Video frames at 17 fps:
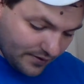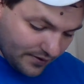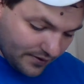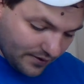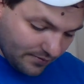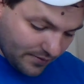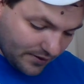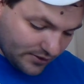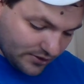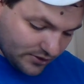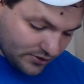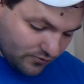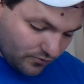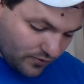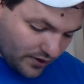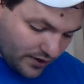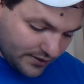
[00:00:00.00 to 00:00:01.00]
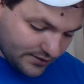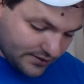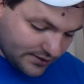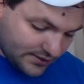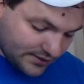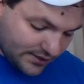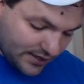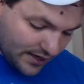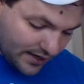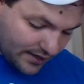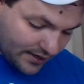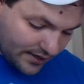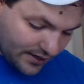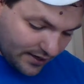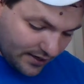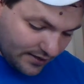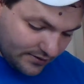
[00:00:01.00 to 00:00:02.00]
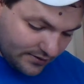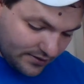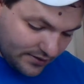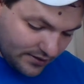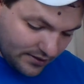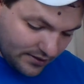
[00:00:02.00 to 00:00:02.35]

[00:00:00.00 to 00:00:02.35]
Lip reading: give me just 1 second.